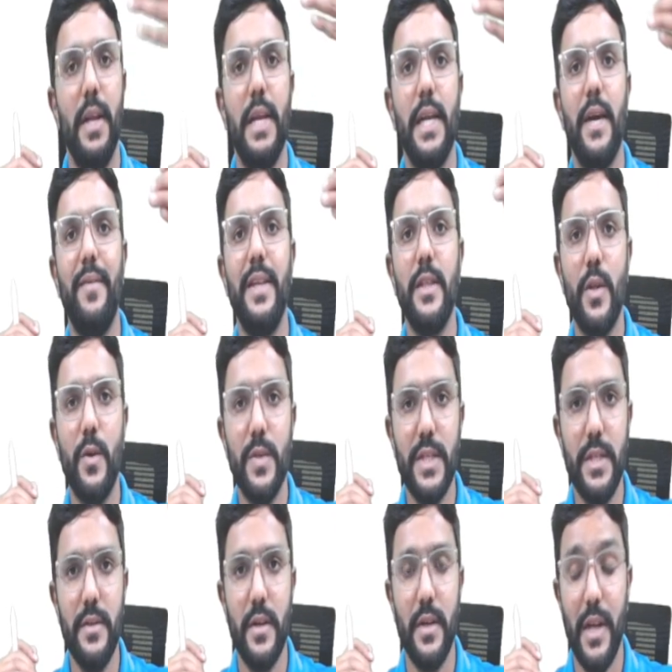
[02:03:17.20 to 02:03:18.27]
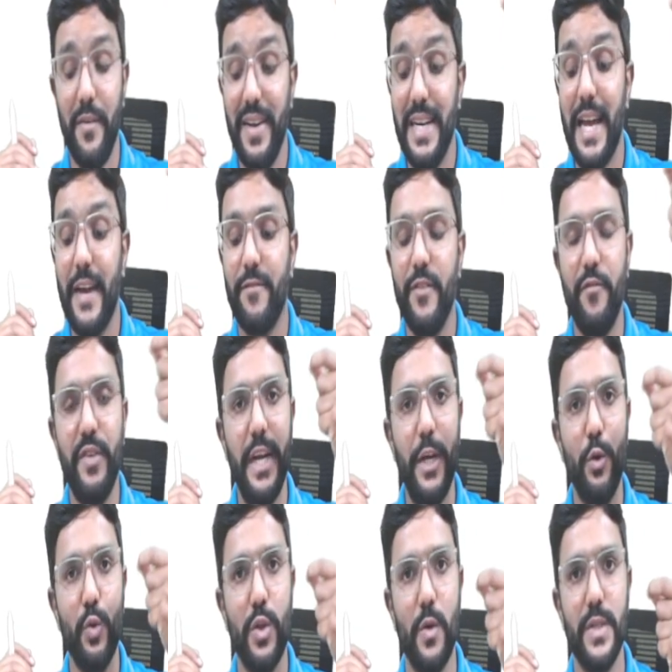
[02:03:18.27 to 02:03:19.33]

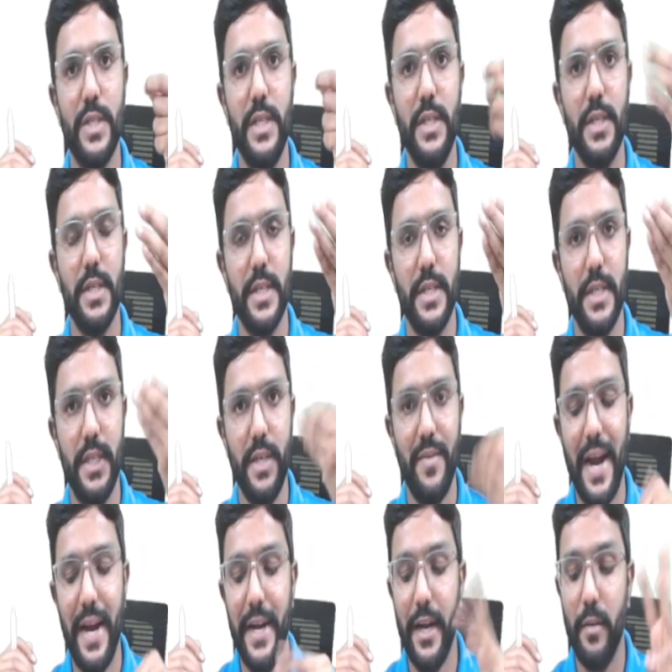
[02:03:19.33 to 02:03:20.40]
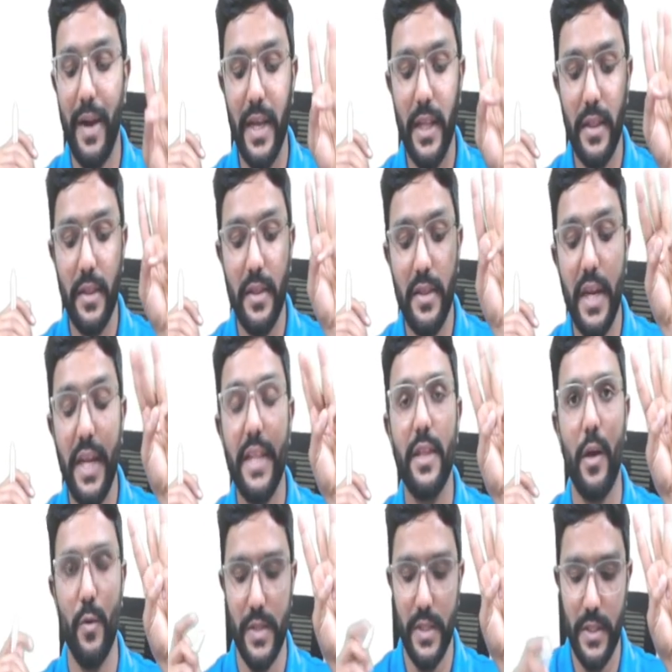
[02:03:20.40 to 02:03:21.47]
11,52,000 divided by
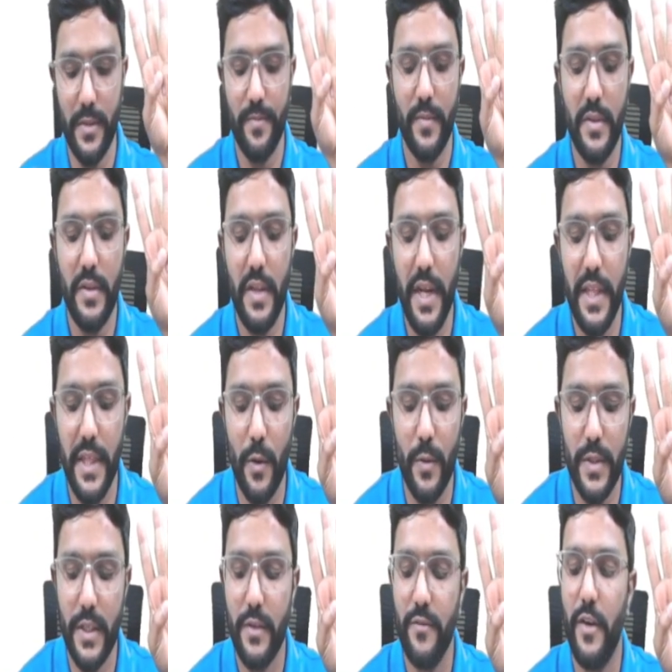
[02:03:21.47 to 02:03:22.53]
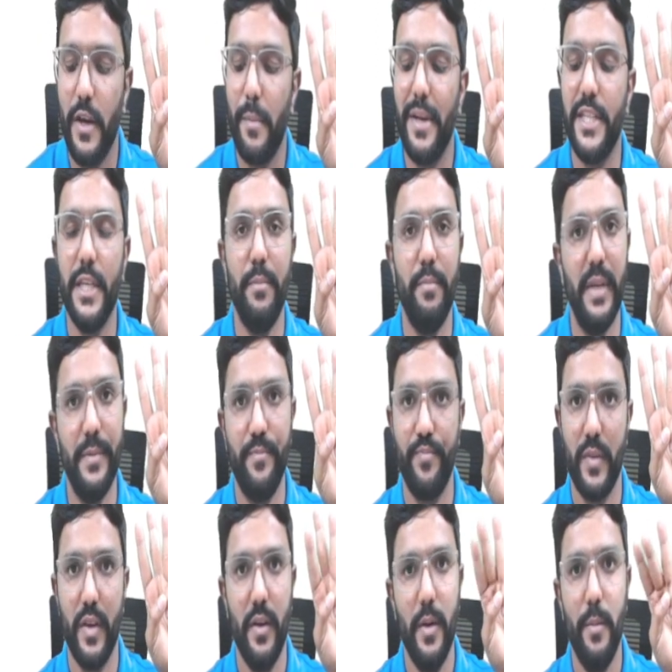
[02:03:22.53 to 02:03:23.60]
3,000 for machine B,
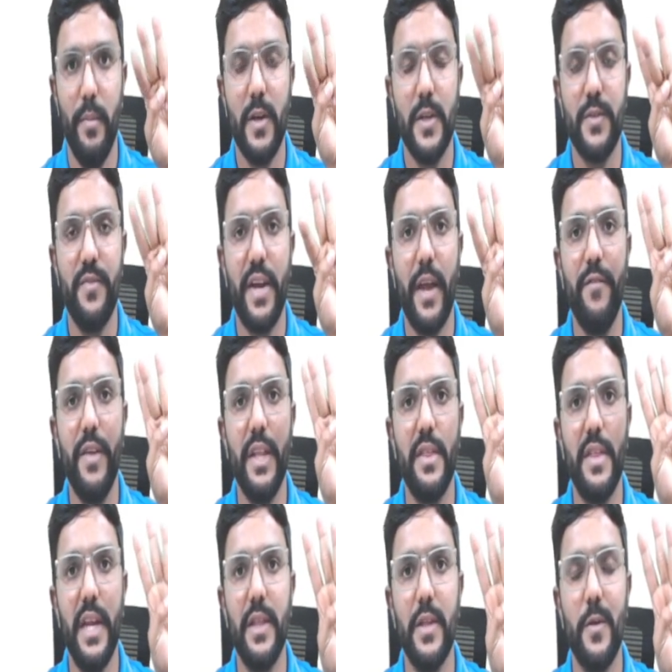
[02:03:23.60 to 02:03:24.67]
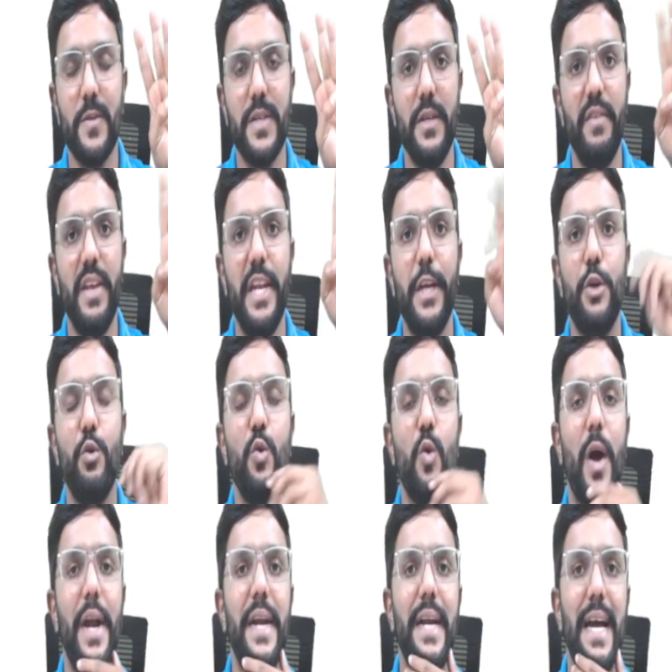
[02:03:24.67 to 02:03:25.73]
because for every 3,000 we need to do
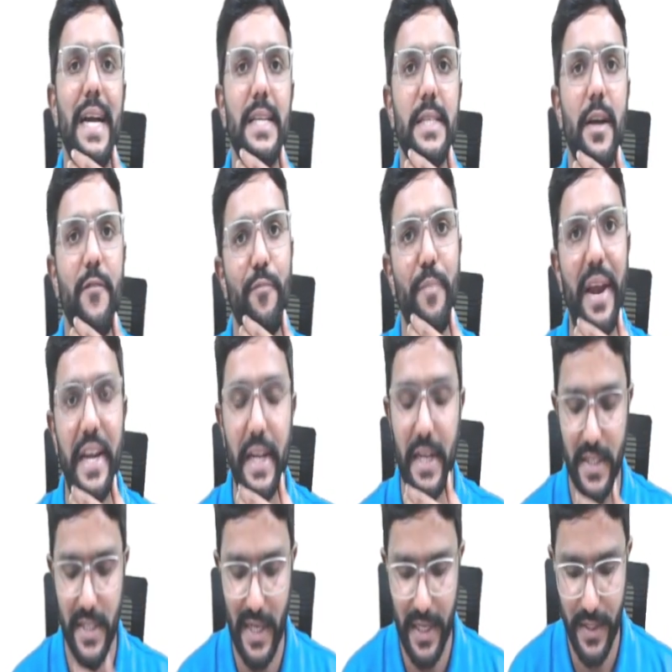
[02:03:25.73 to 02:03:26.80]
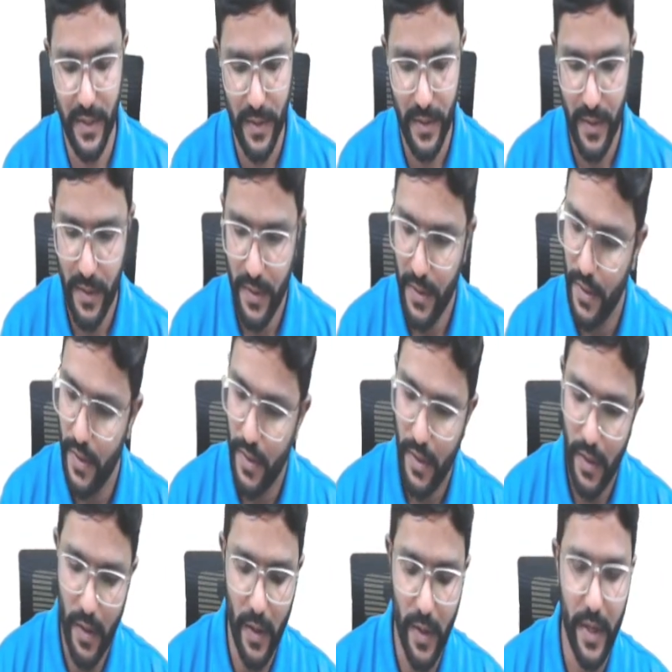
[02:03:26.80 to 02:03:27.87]
100 hours of maintenance, guys.
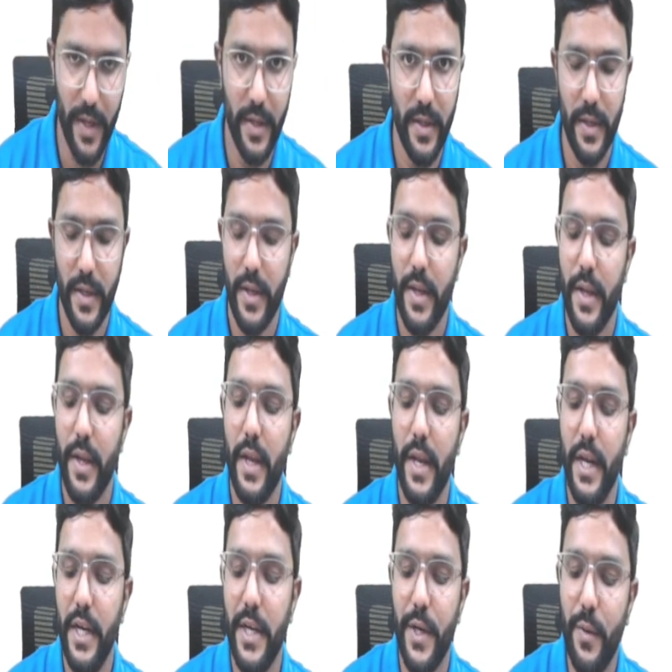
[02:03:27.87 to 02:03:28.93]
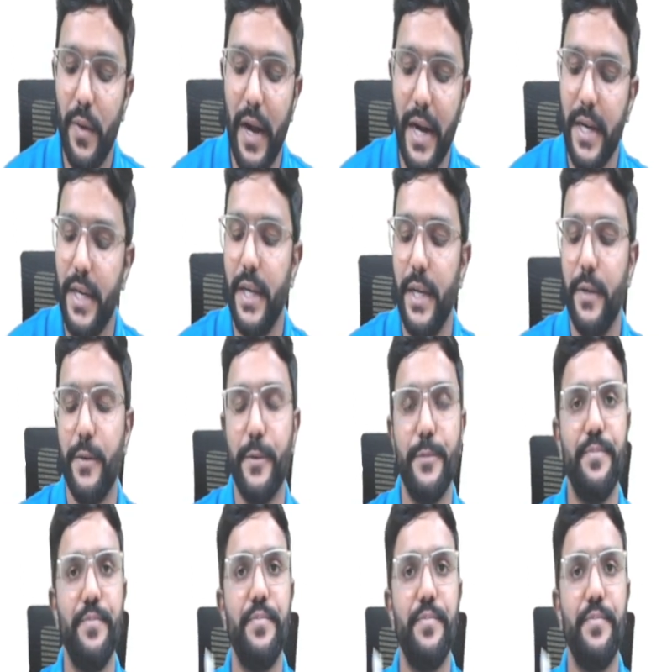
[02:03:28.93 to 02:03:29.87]
Okay, into 100 euros,